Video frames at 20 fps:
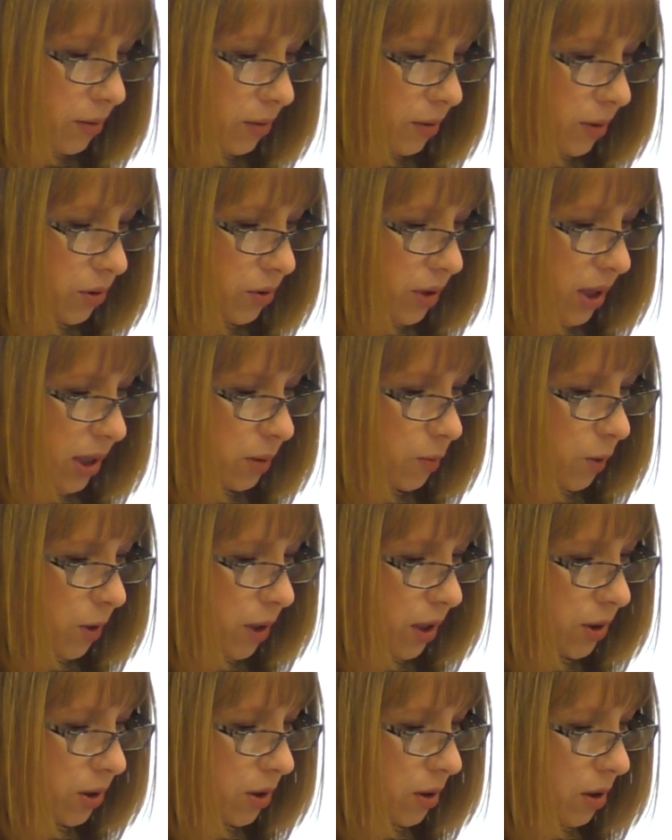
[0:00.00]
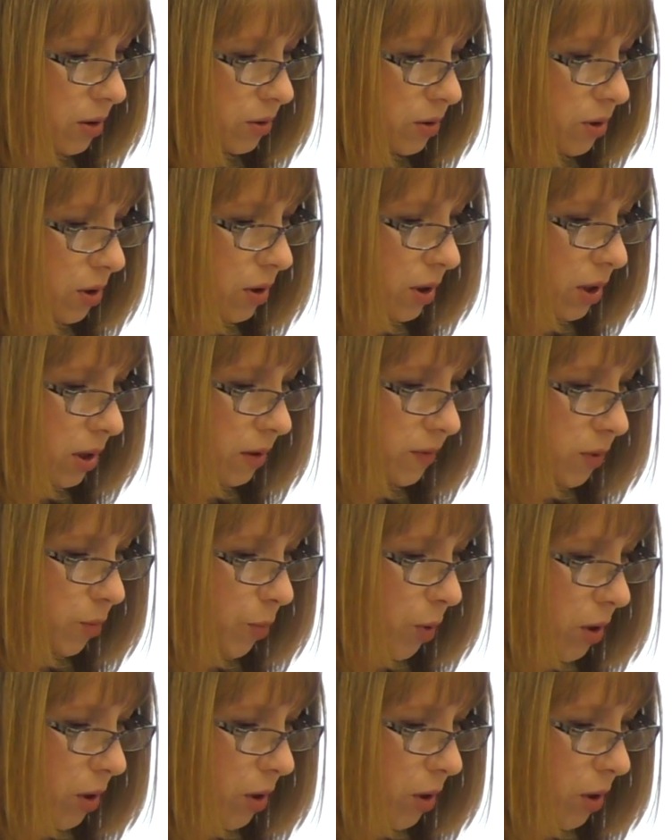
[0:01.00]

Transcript: through the Transportation Alternatives